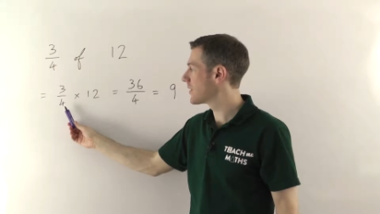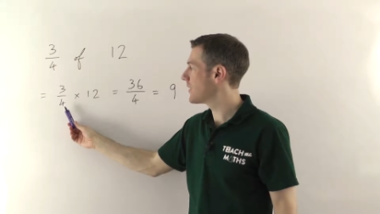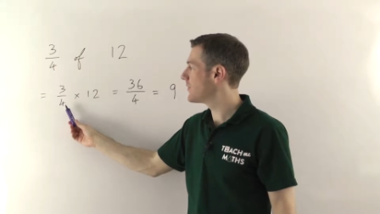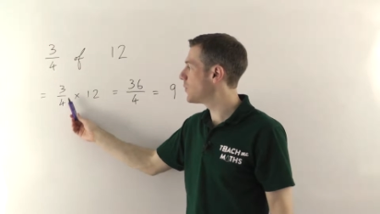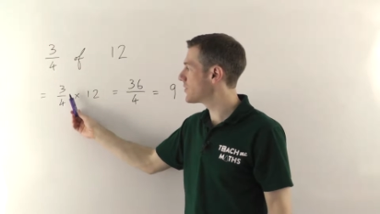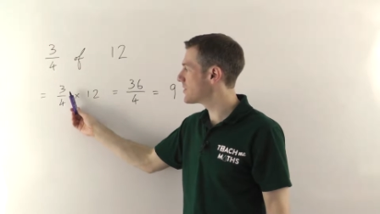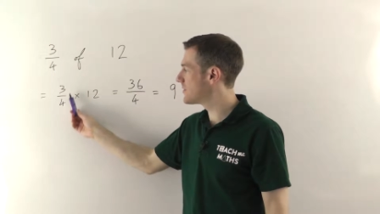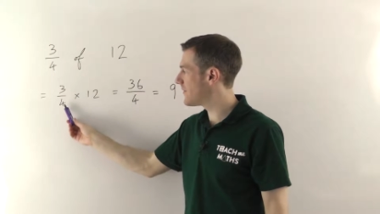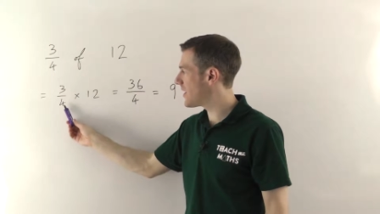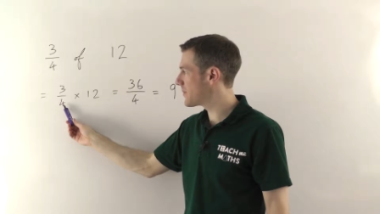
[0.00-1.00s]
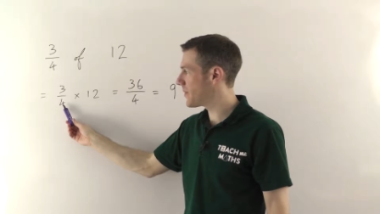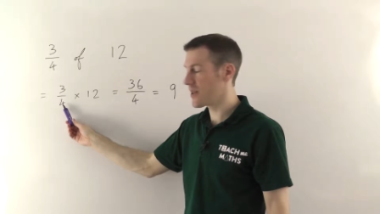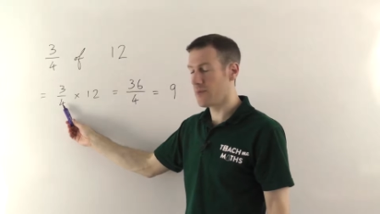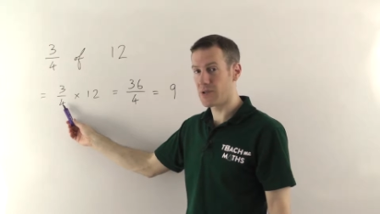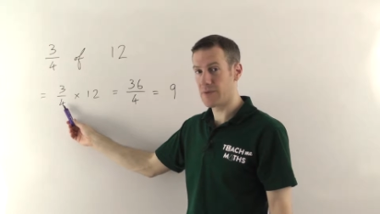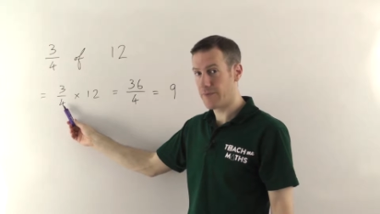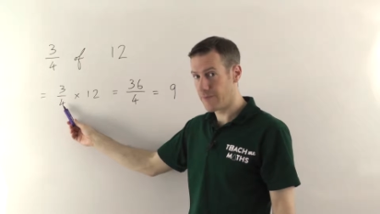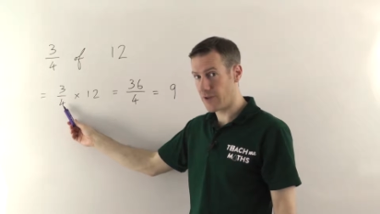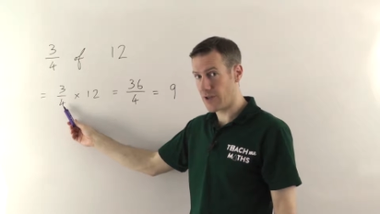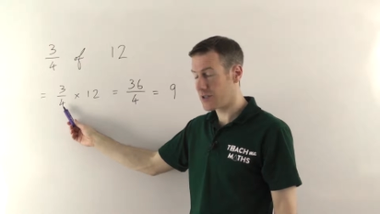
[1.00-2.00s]
If you want to divide by the bottom
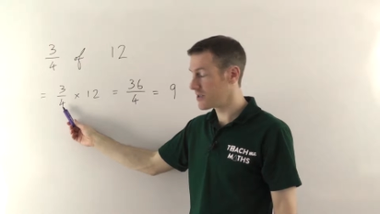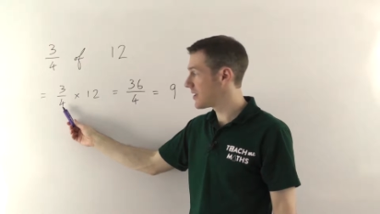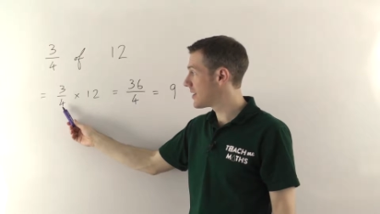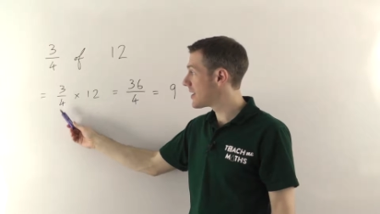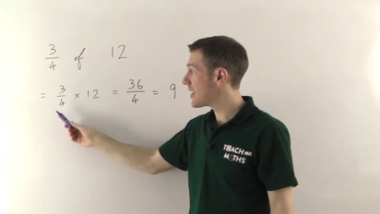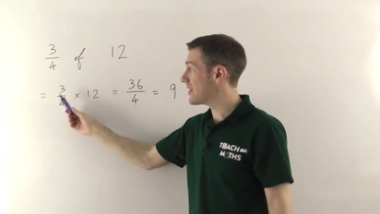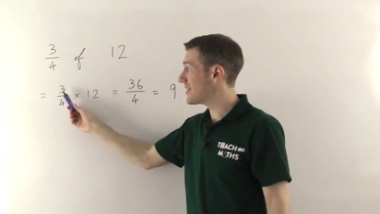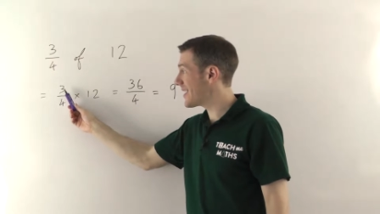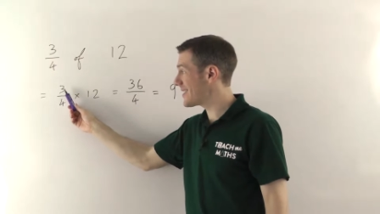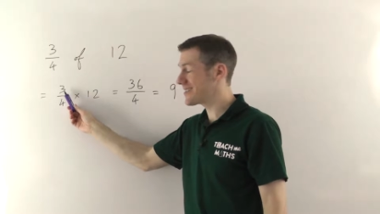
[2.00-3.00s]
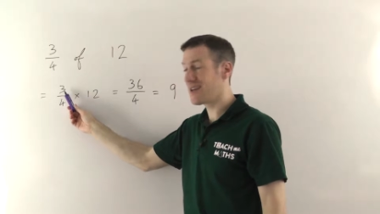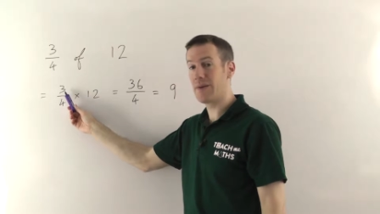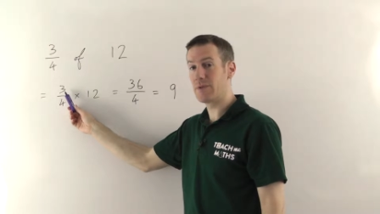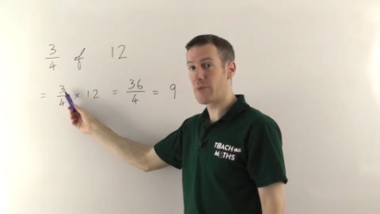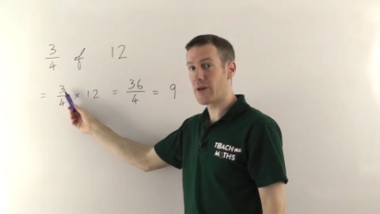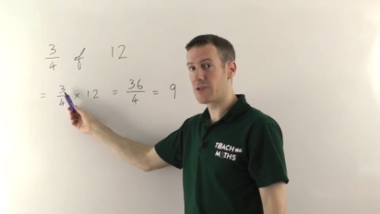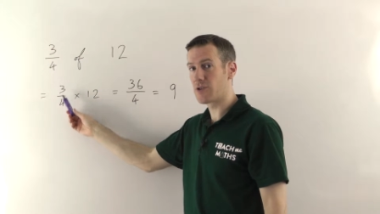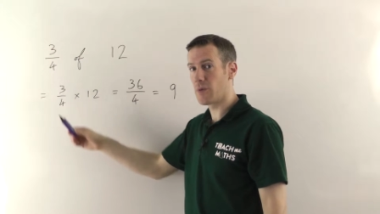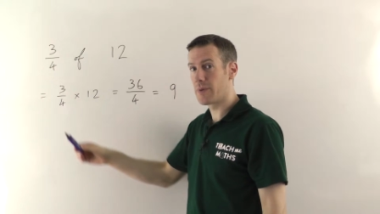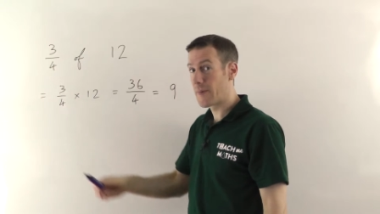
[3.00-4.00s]
first and then times by the
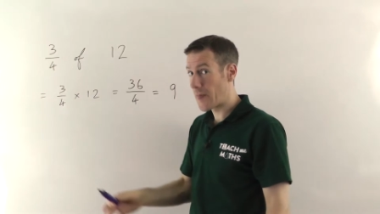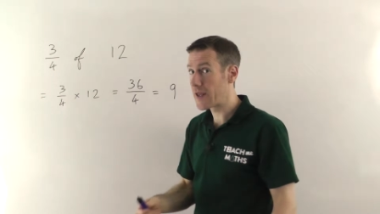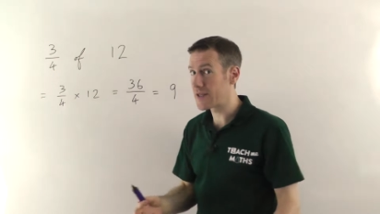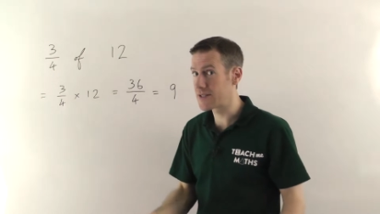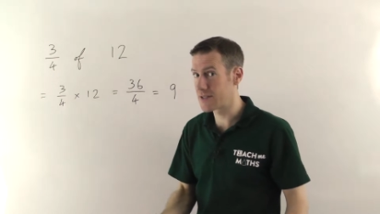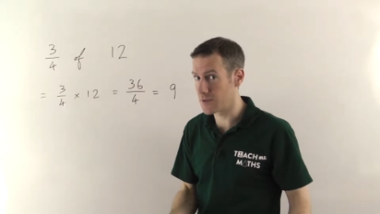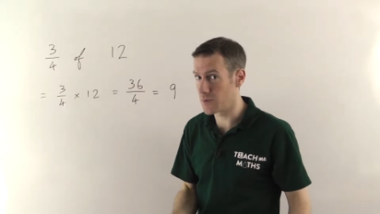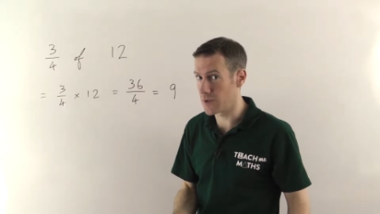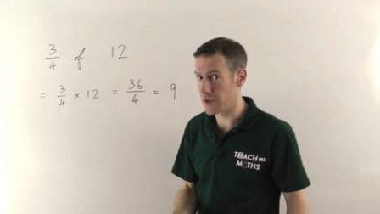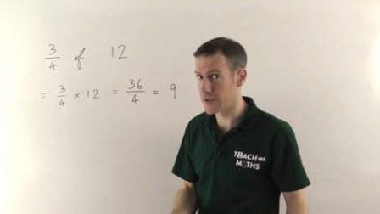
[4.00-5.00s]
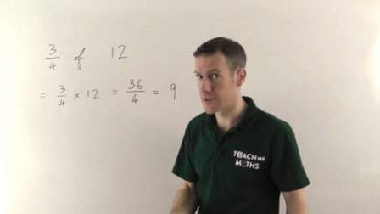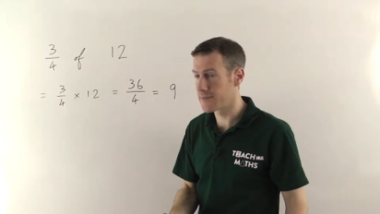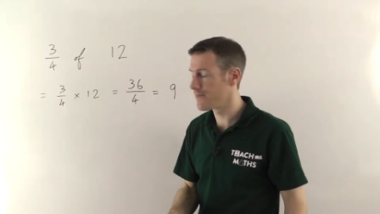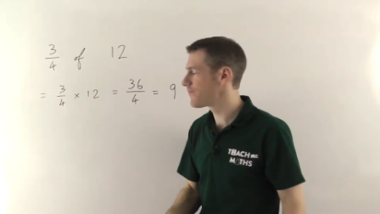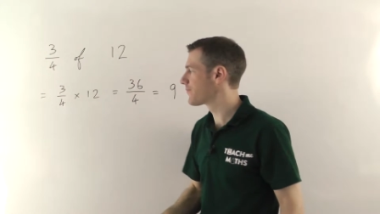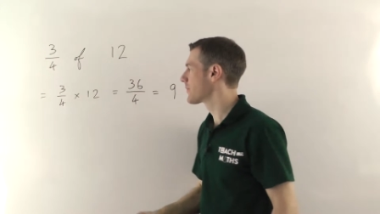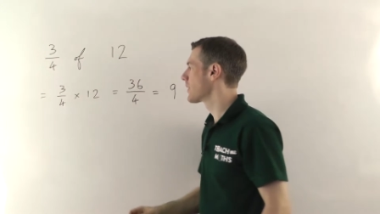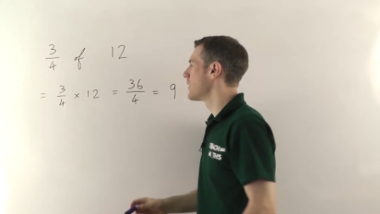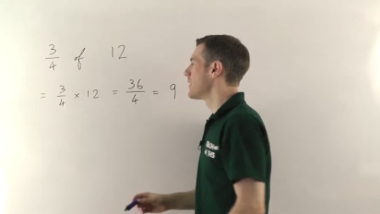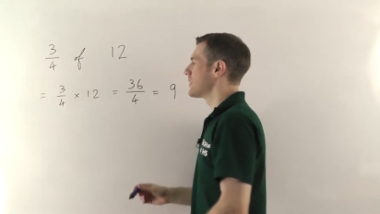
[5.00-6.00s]
top, it still works.
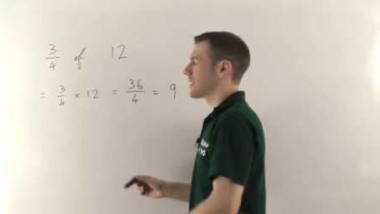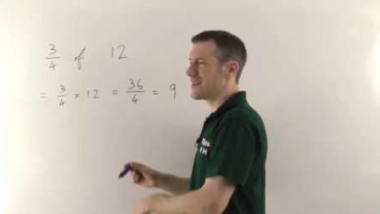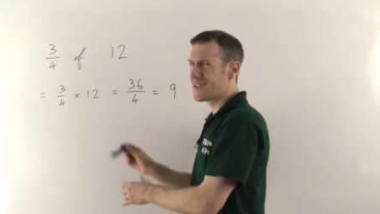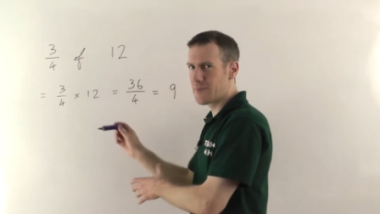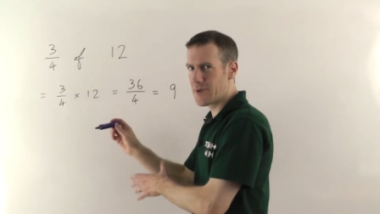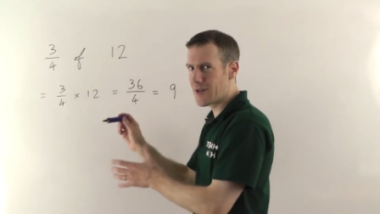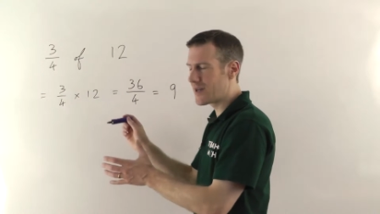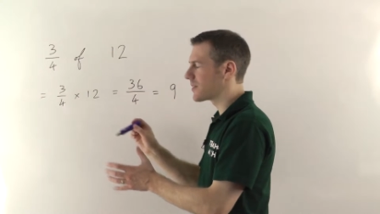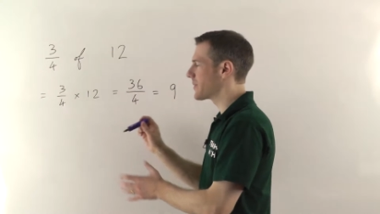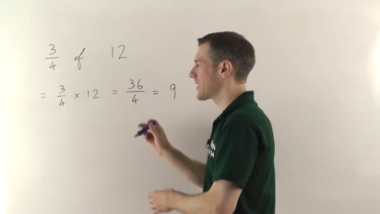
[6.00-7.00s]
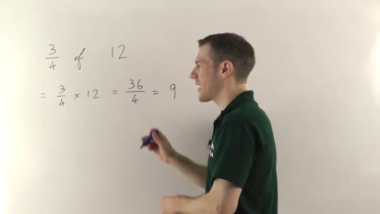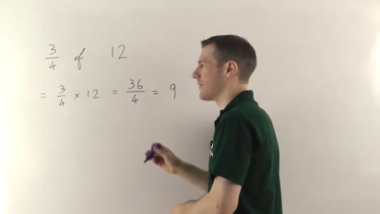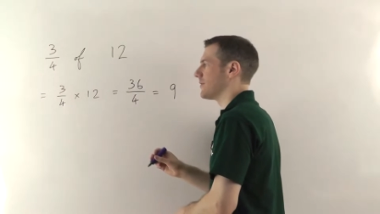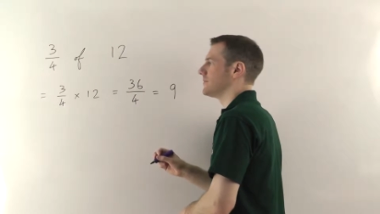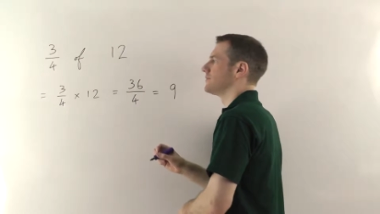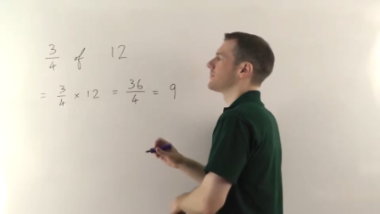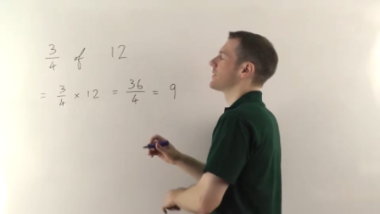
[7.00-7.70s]
Now you need to be a little bit careful.